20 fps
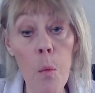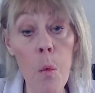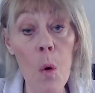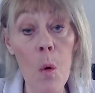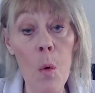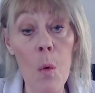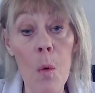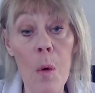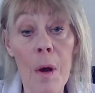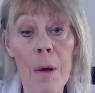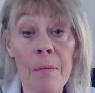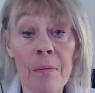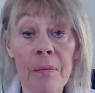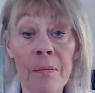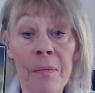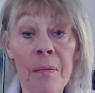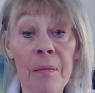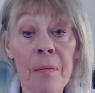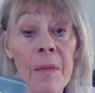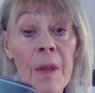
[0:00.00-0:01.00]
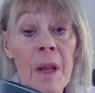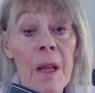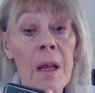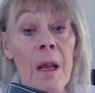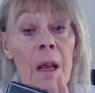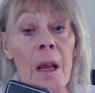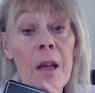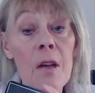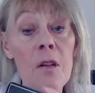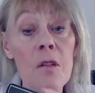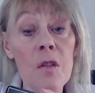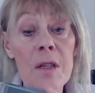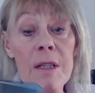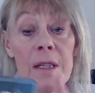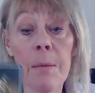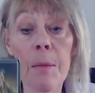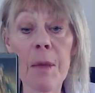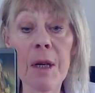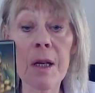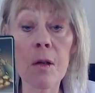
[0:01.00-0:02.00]
whoa.
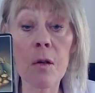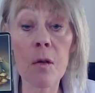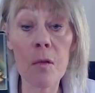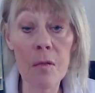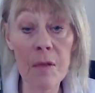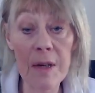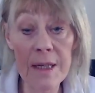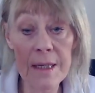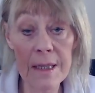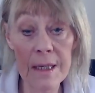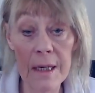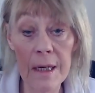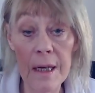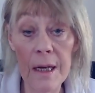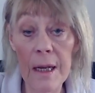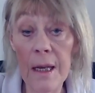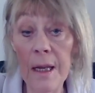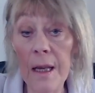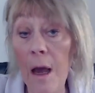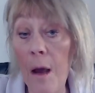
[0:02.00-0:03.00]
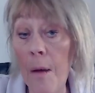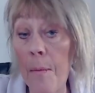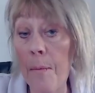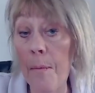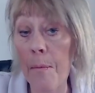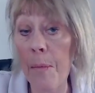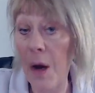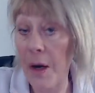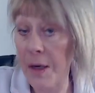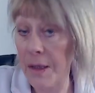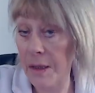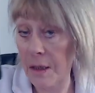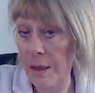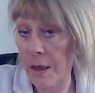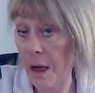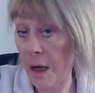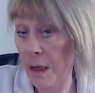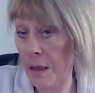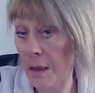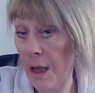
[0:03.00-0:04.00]
Interesting. When I looked recently,
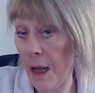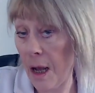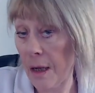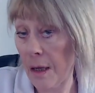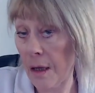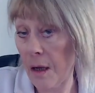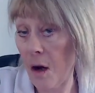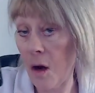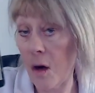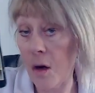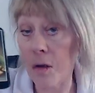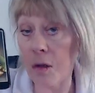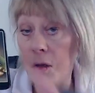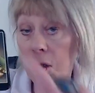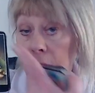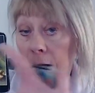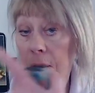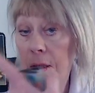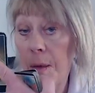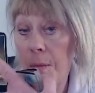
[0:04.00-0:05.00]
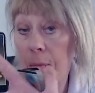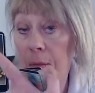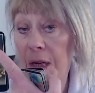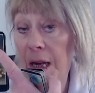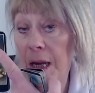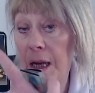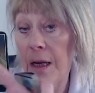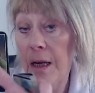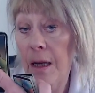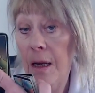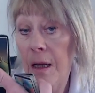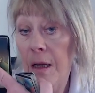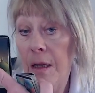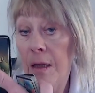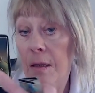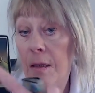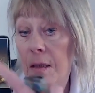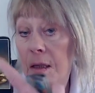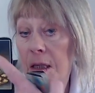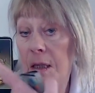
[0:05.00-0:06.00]
Biden had that card. Somebody
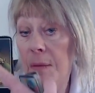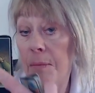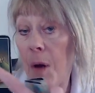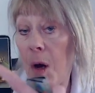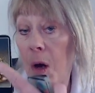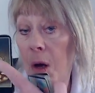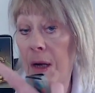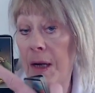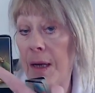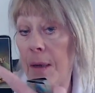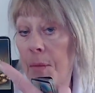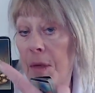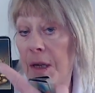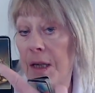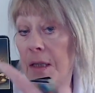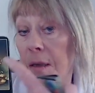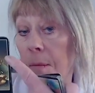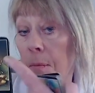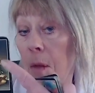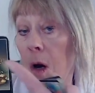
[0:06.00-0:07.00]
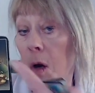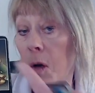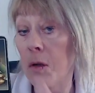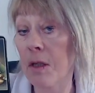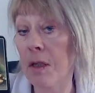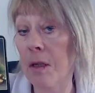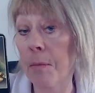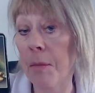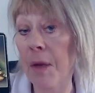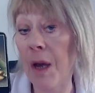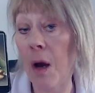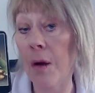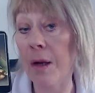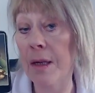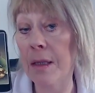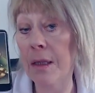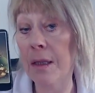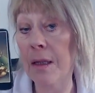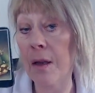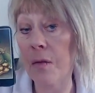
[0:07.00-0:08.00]
smiley, but it's a mask, and
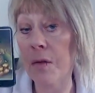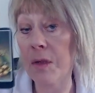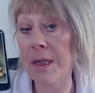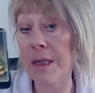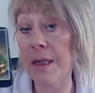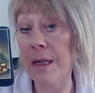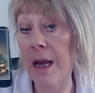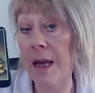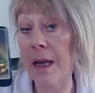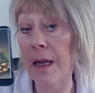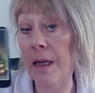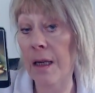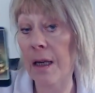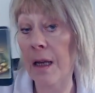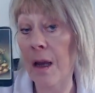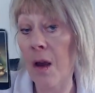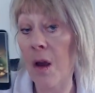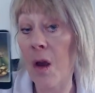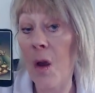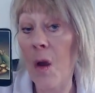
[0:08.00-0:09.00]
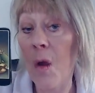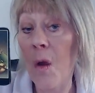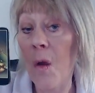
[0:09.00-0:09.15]
behind it there was a snake.